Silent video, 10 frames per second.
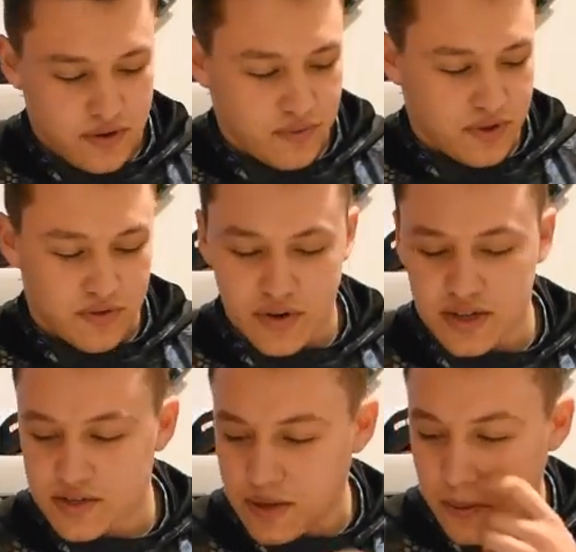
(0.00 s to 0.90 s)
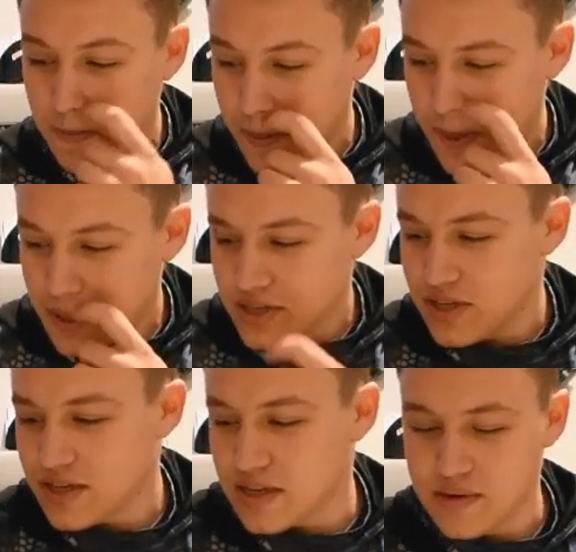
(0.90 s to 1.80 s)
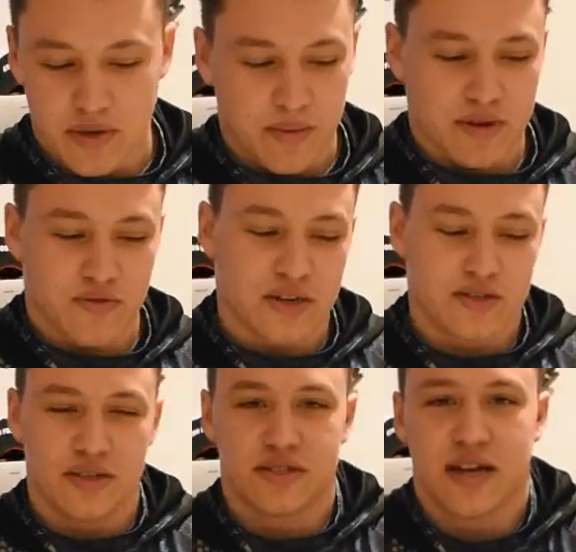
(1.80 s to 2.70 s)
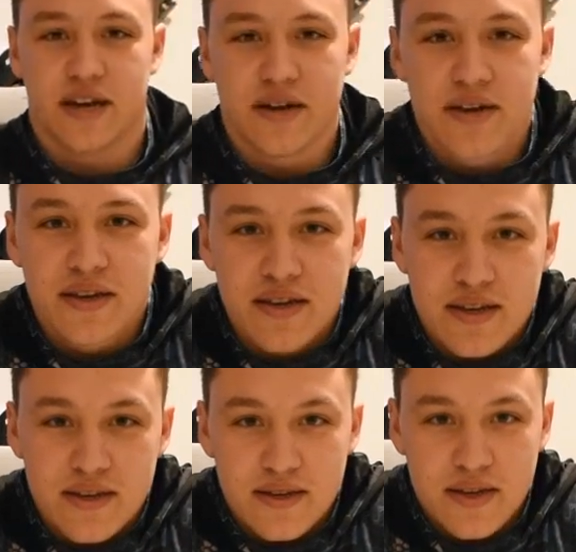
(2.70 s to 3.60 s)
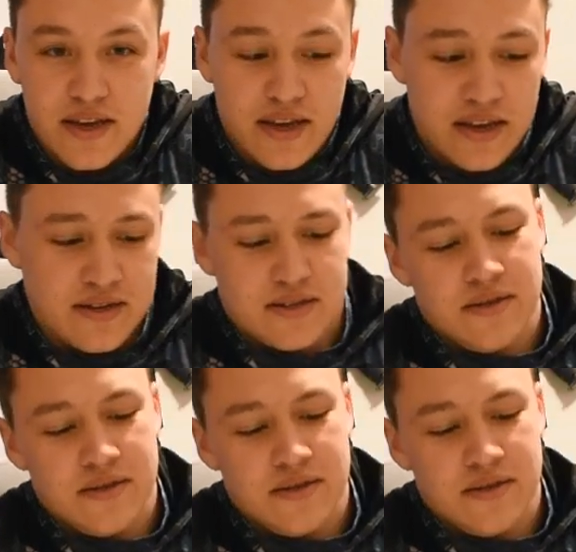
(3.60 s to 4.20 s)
with the rest. So that's going to come on right to the side. And